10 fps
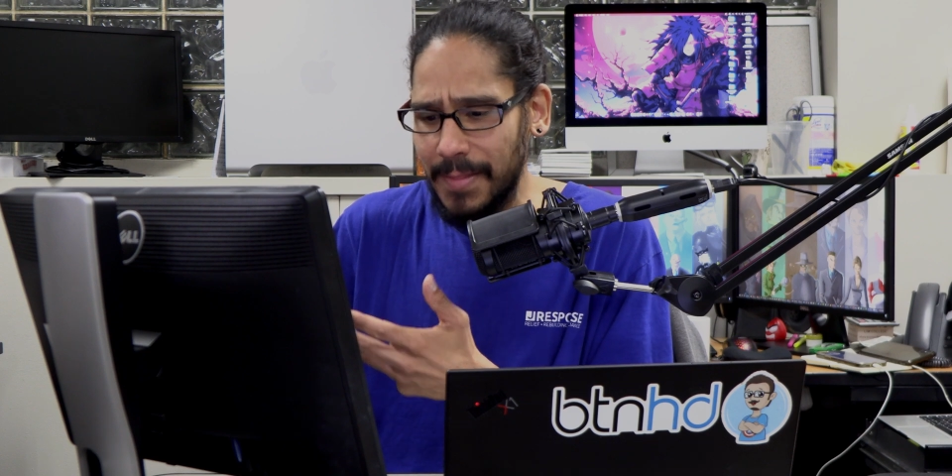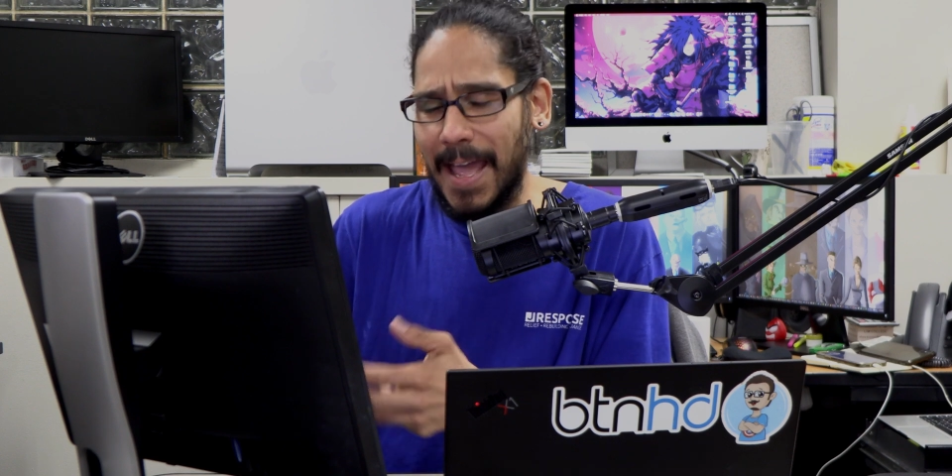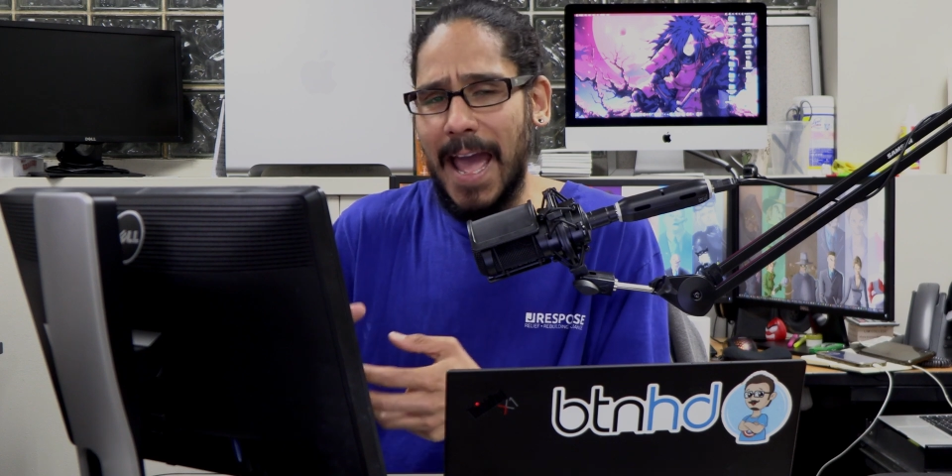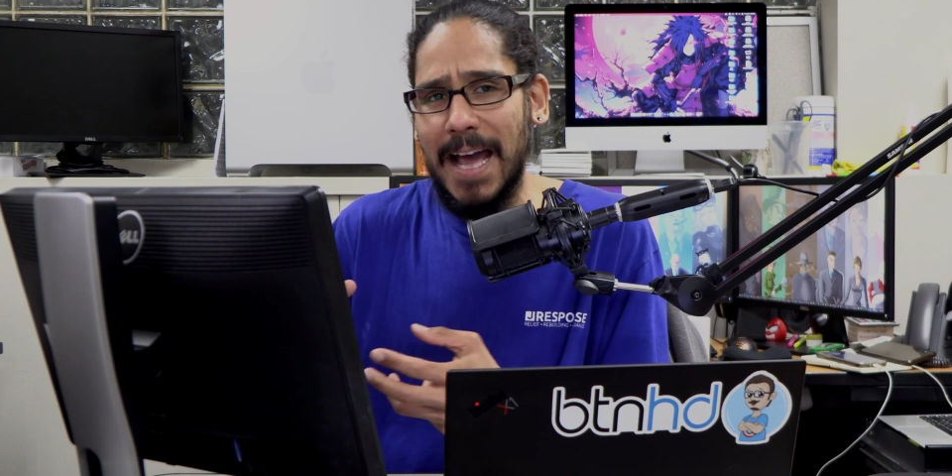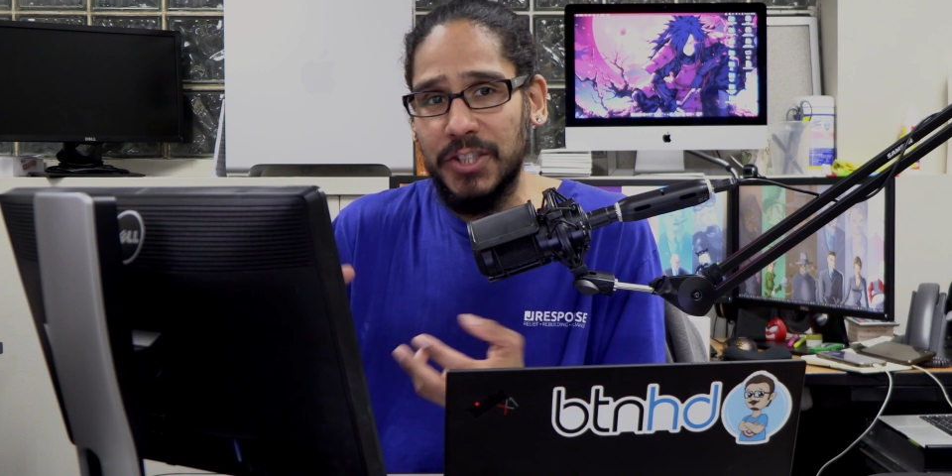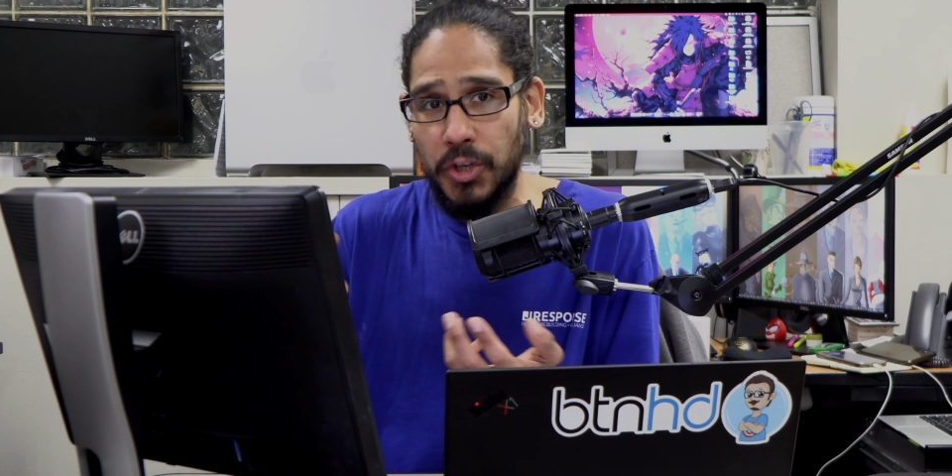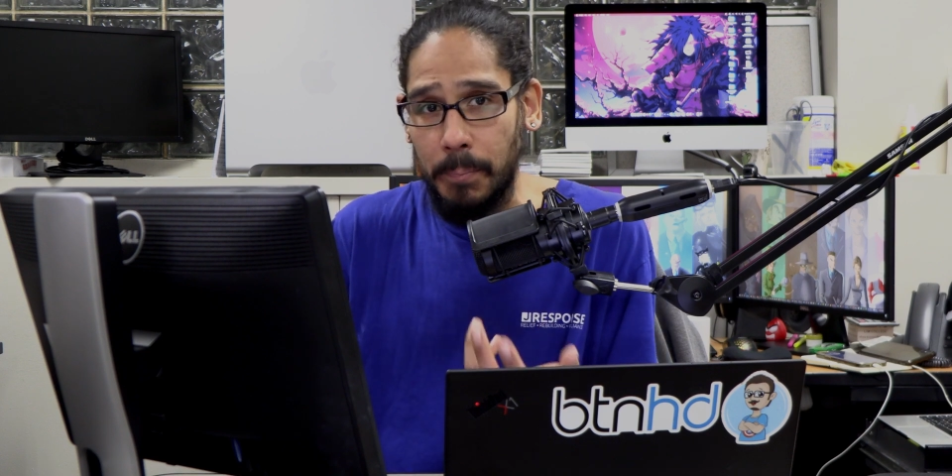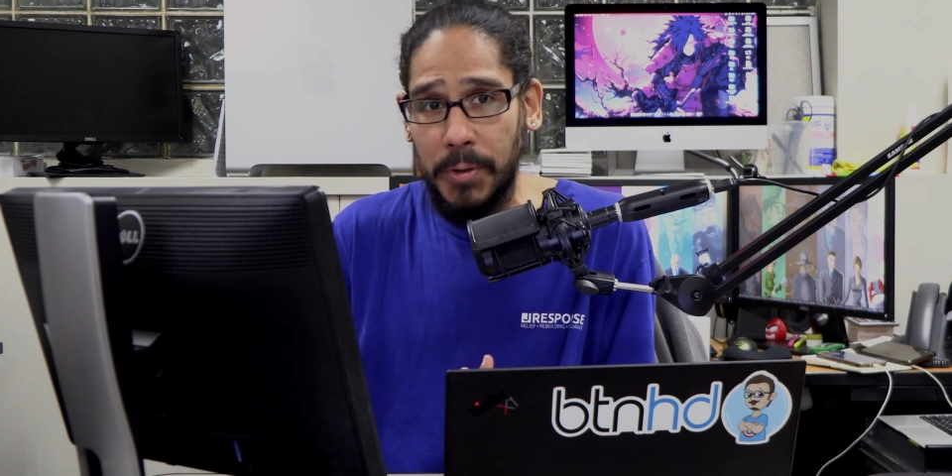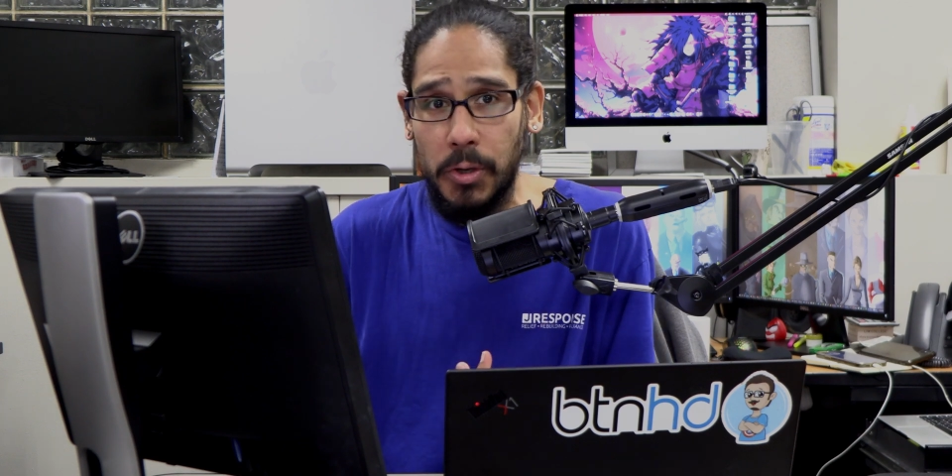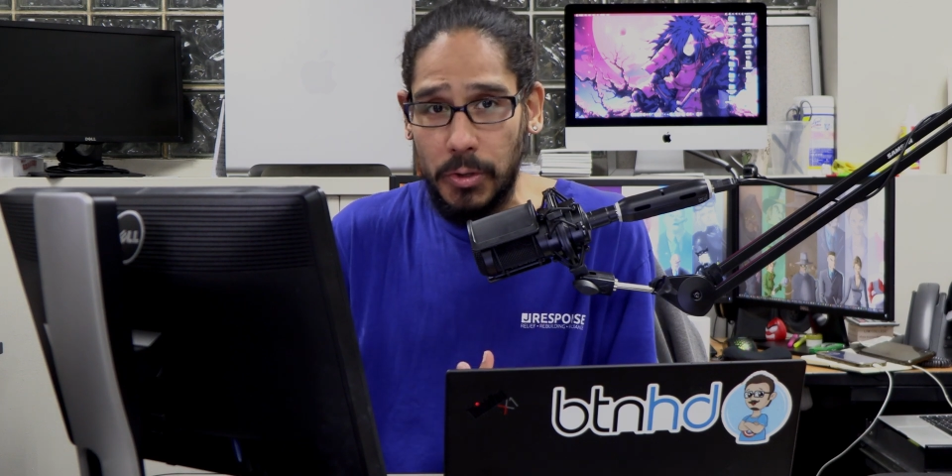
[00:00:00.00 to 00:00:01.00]
that has
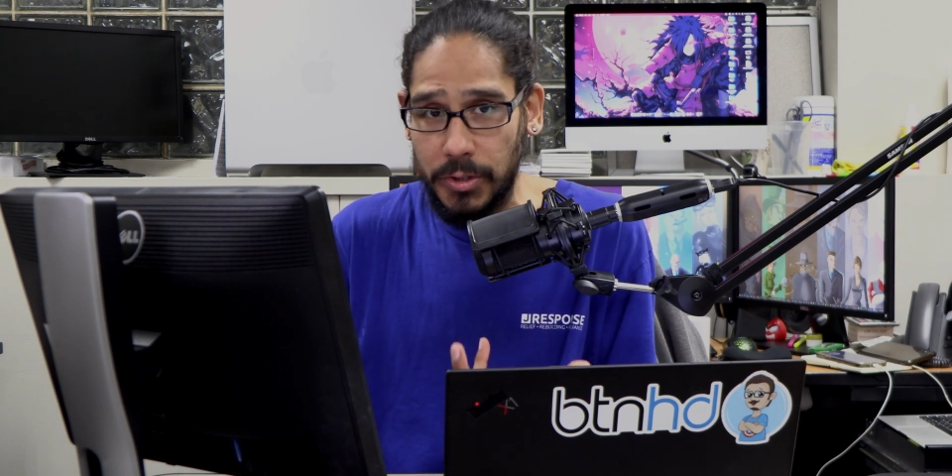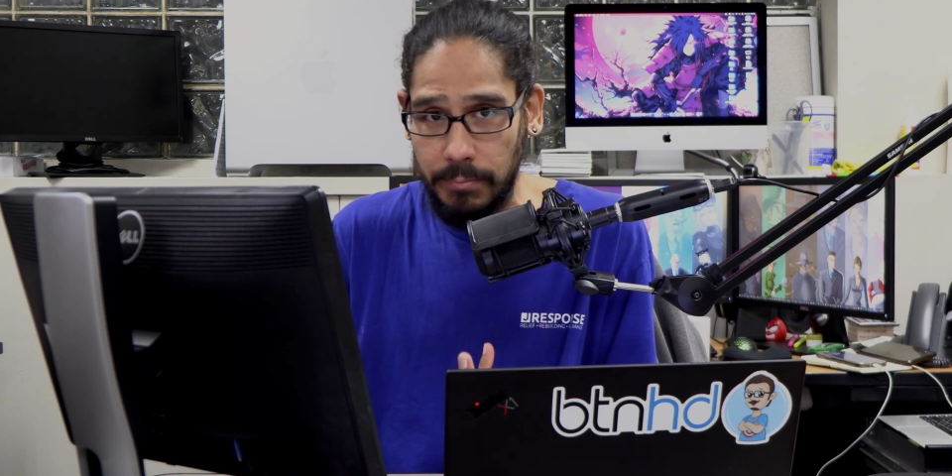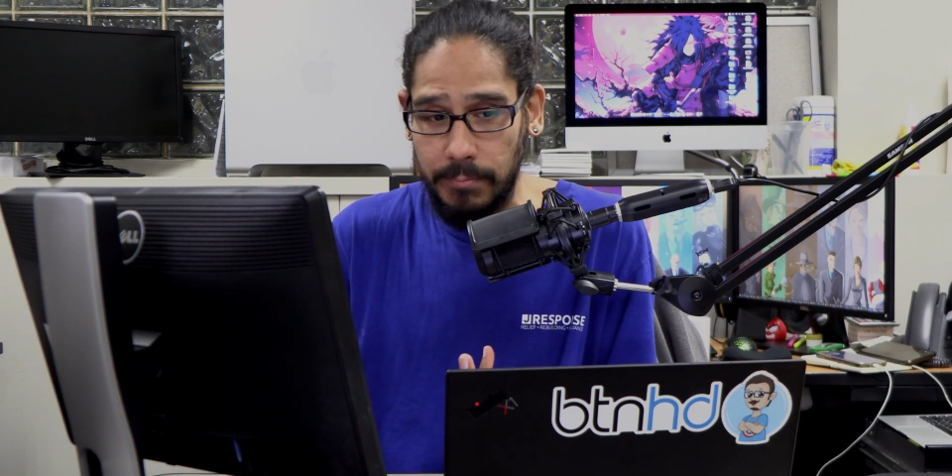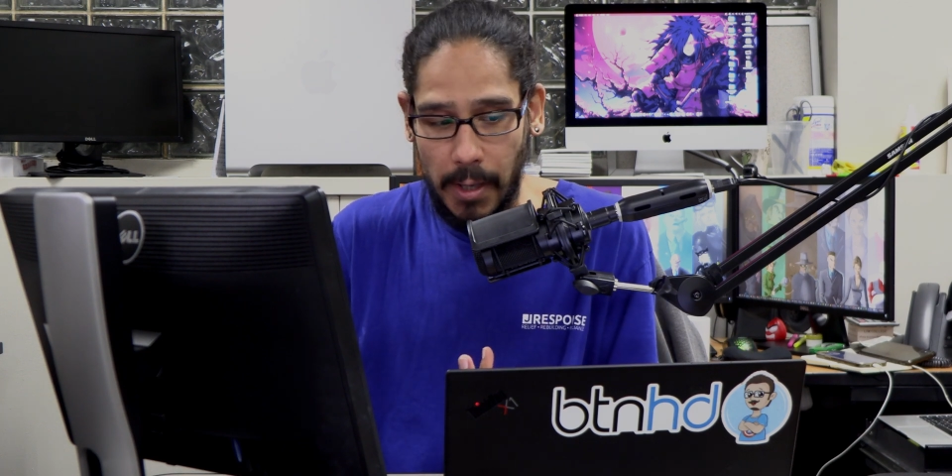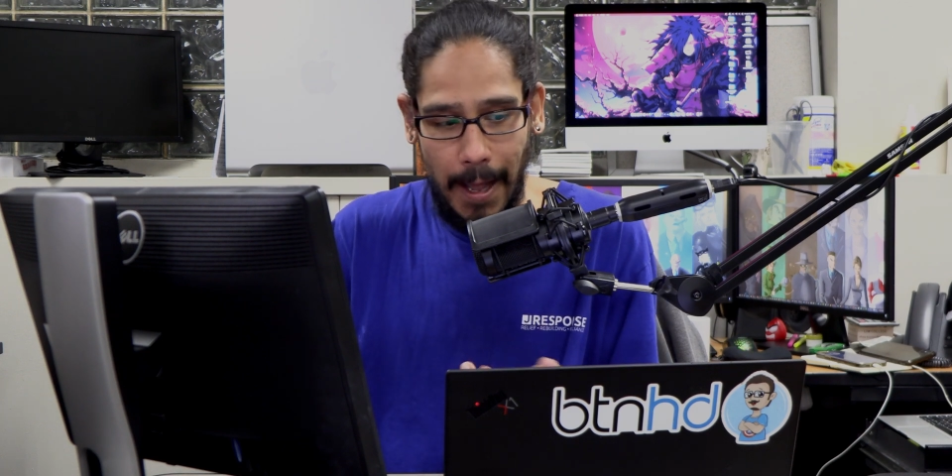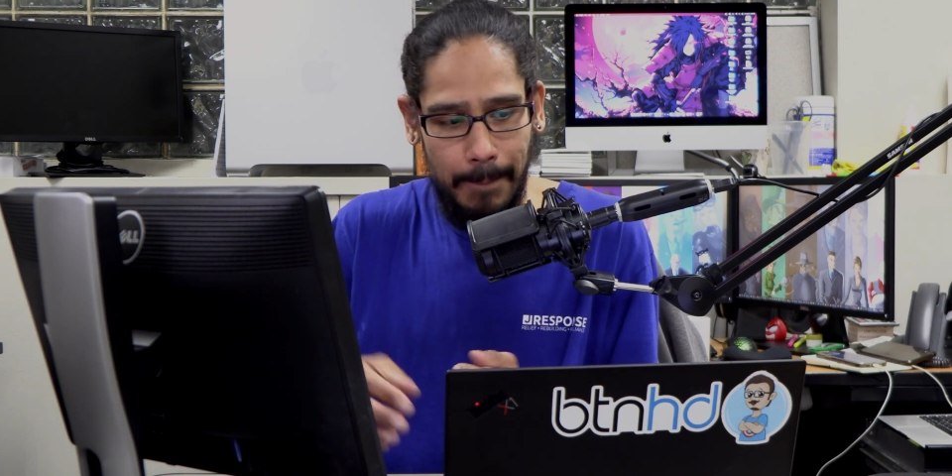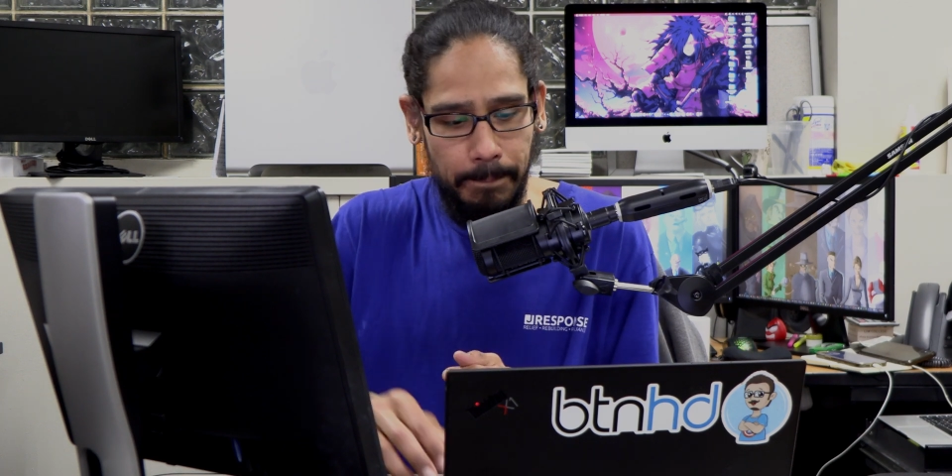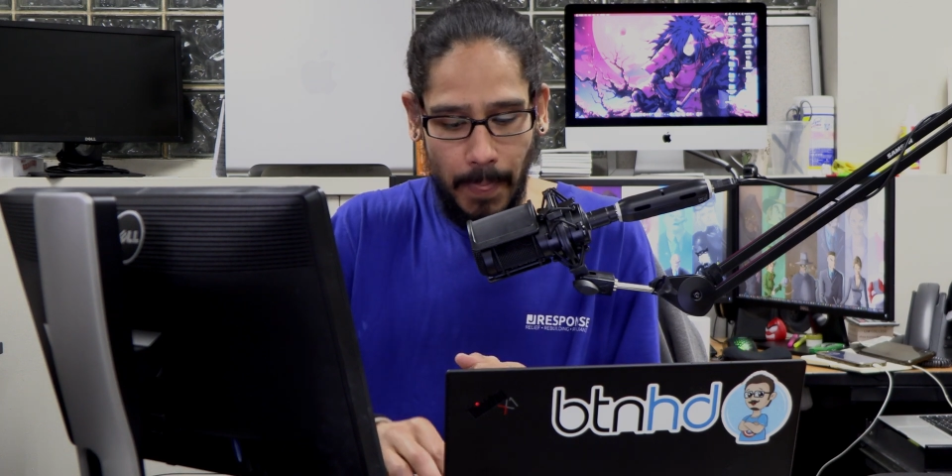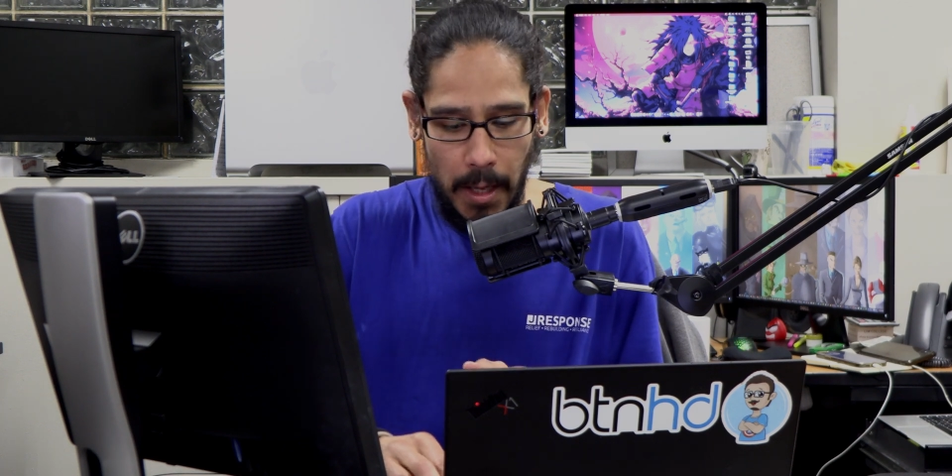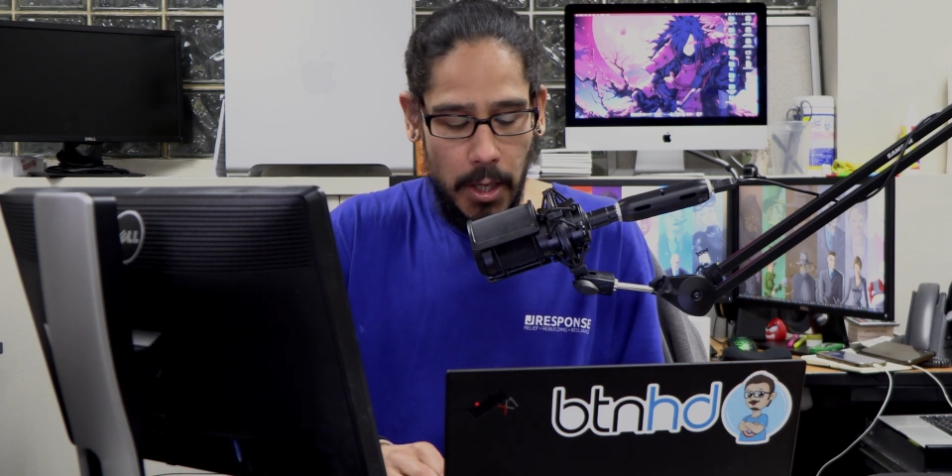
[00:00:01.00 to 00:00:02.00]
computers, okay?
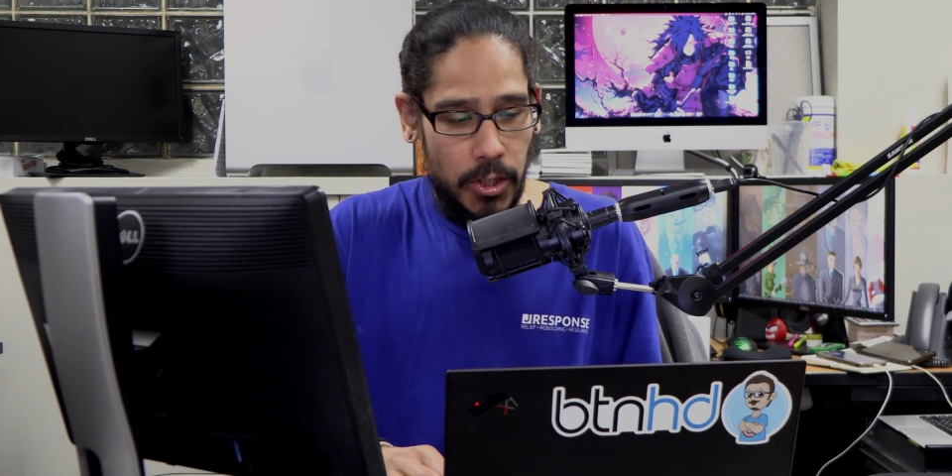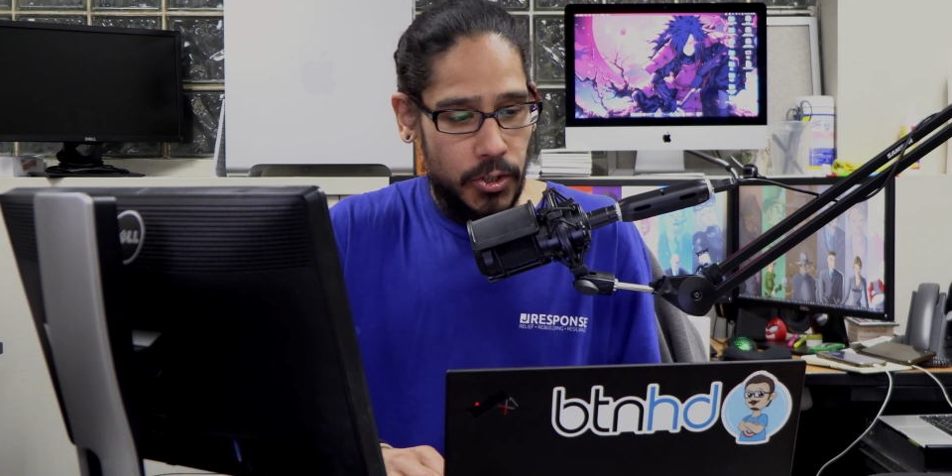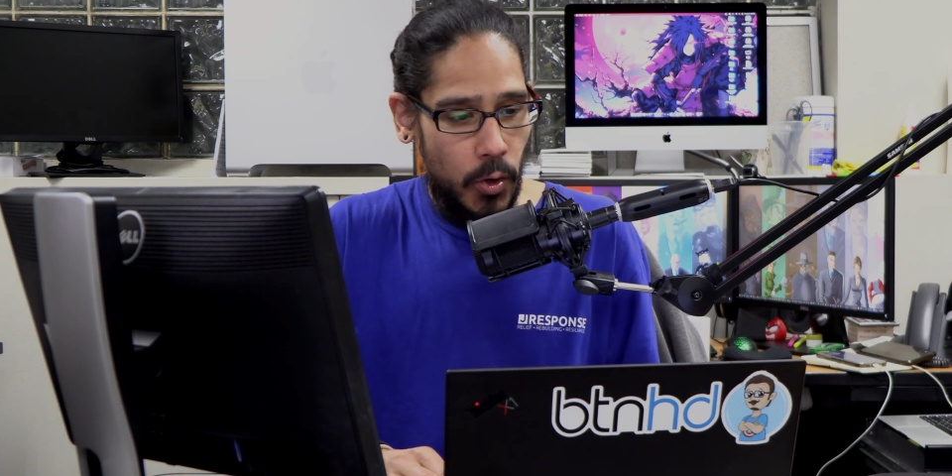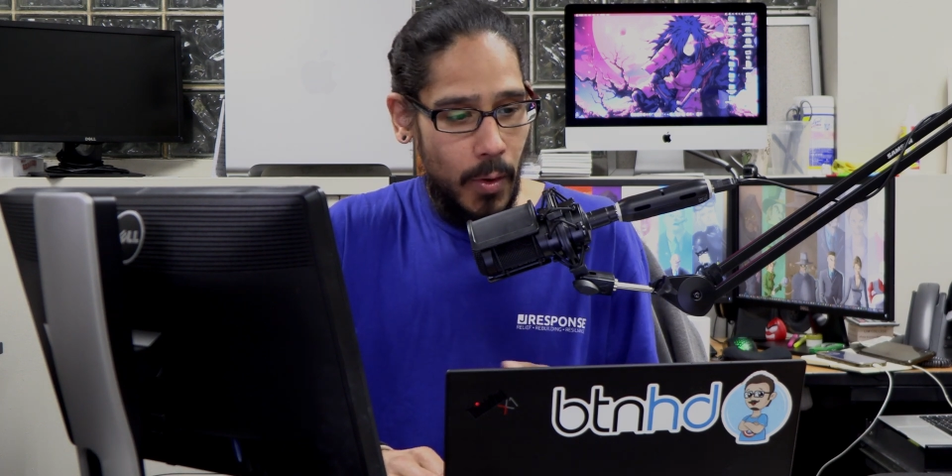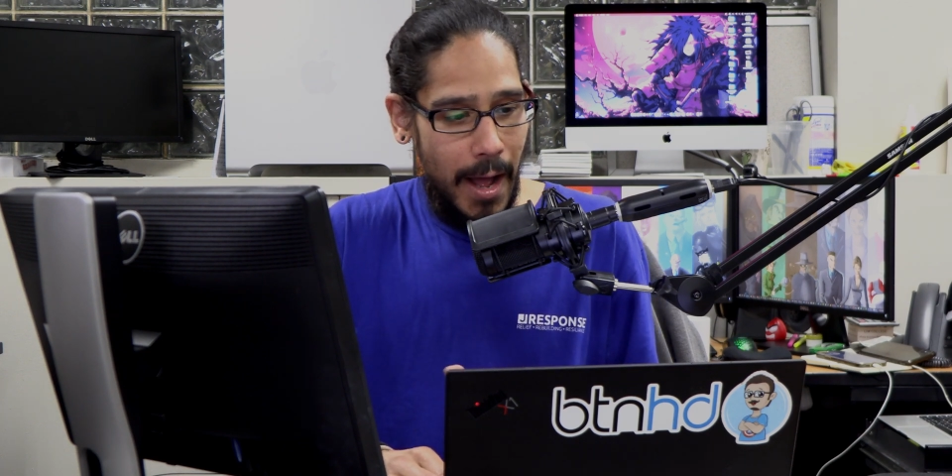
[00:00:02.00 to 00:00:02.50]
So